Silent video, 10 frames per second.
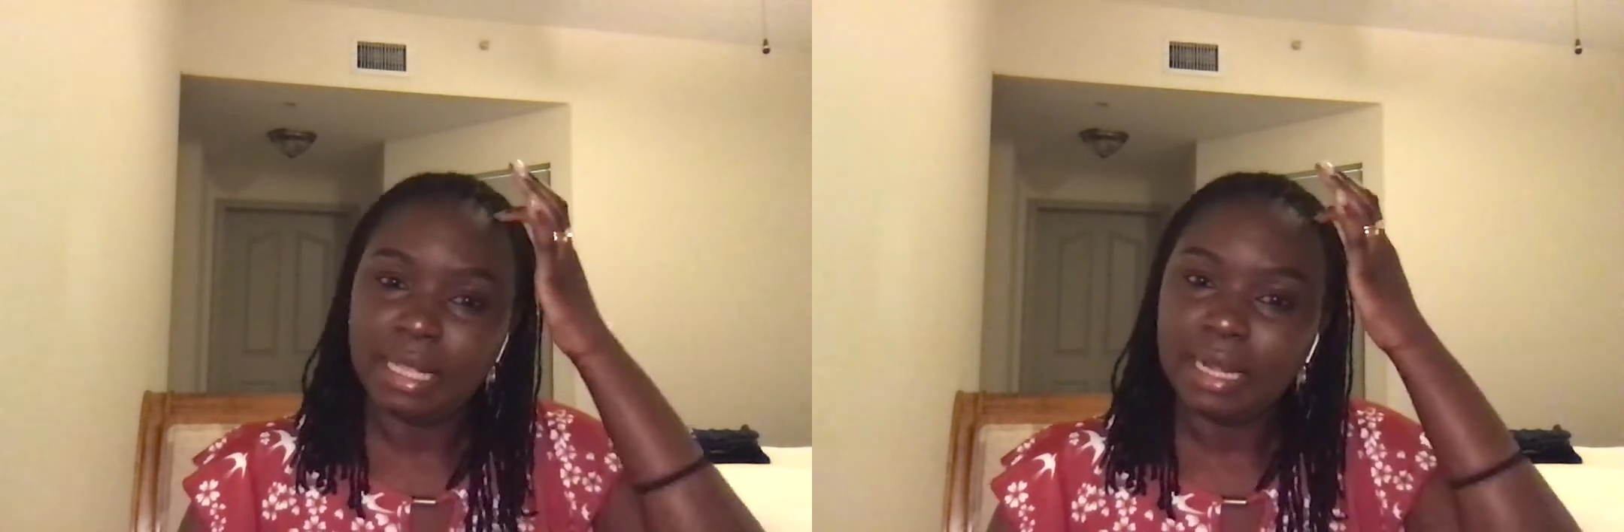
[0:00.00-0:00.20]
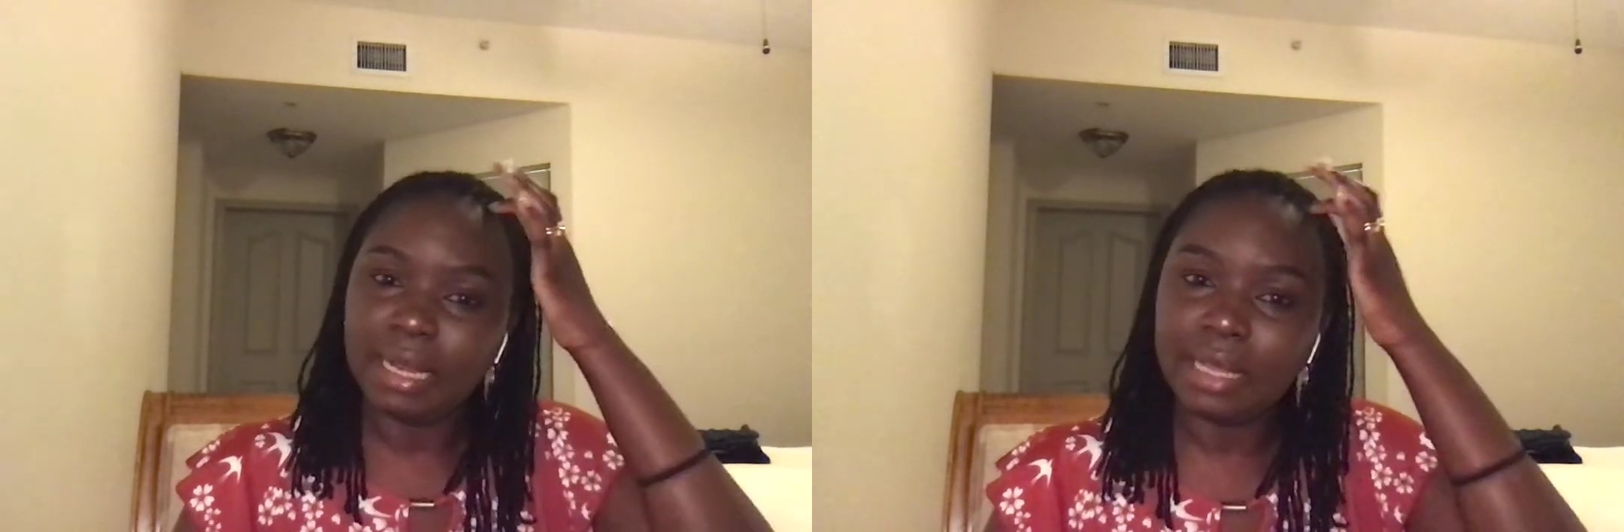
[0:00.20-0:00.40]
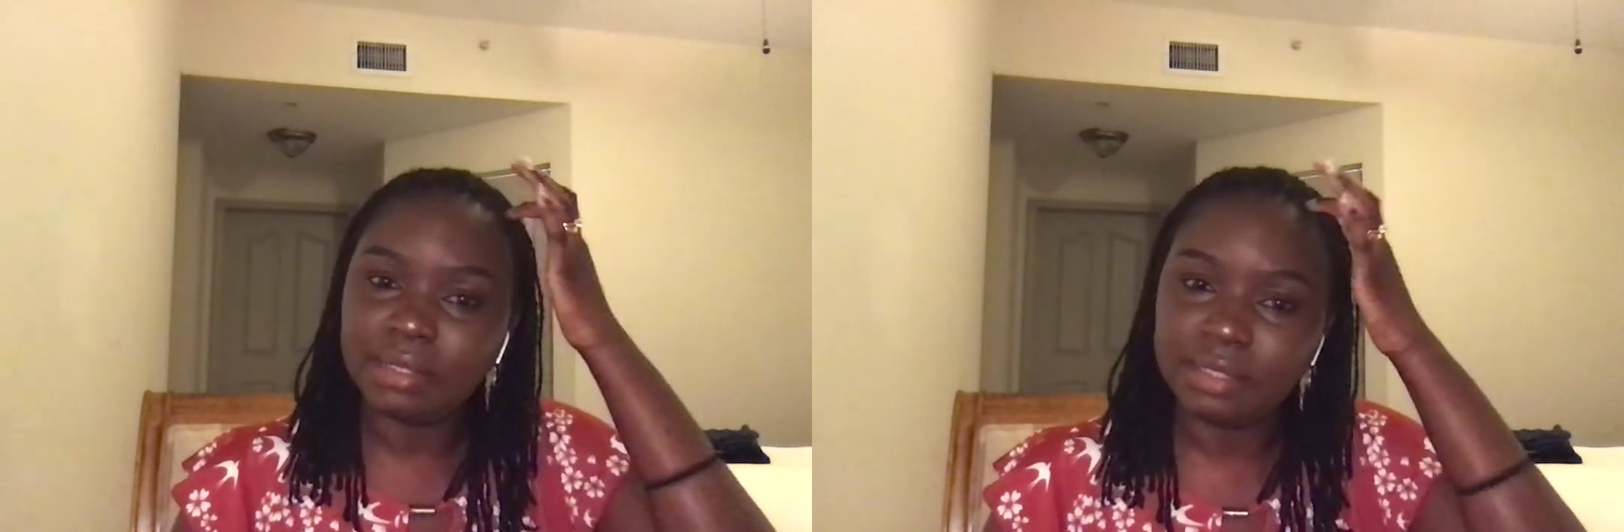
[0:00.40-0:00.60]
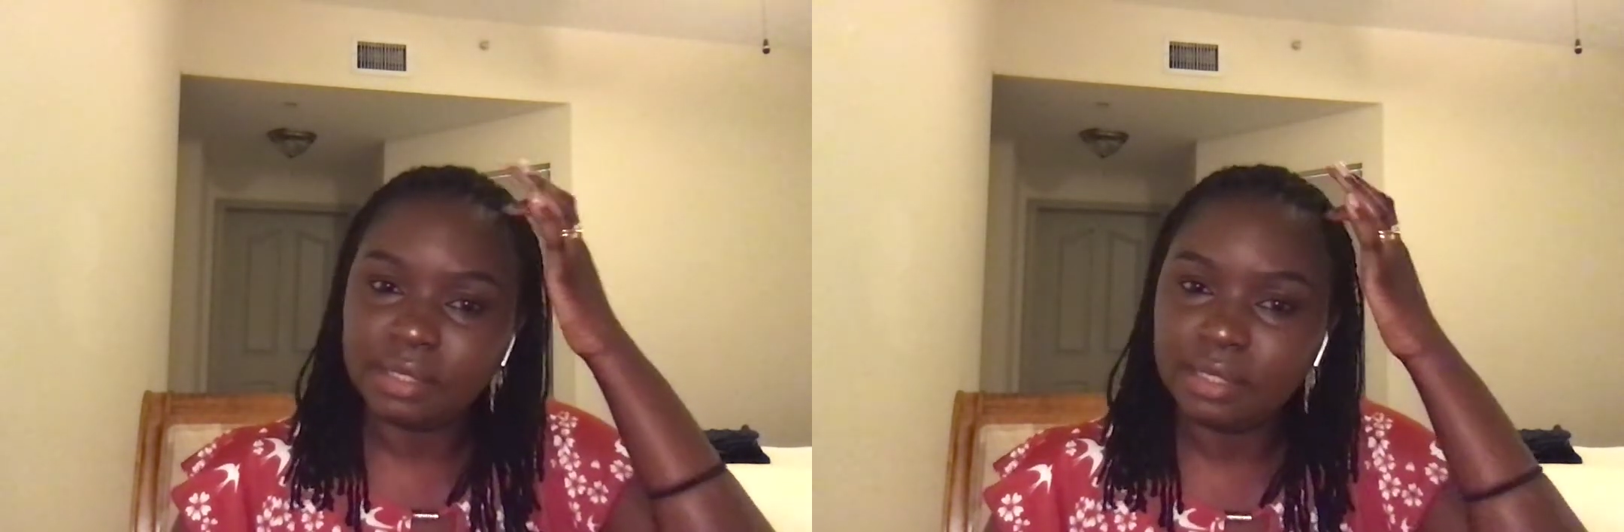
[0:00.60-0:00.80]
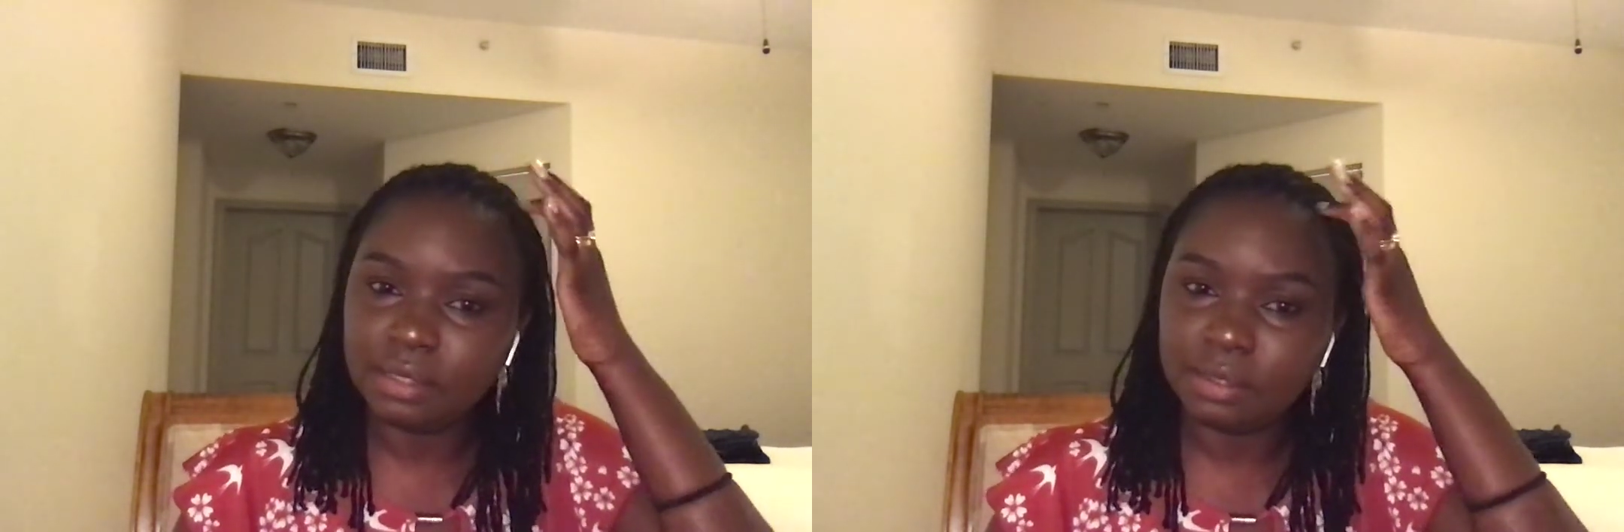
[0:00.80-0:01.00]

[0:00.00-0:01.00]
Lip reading: lung disease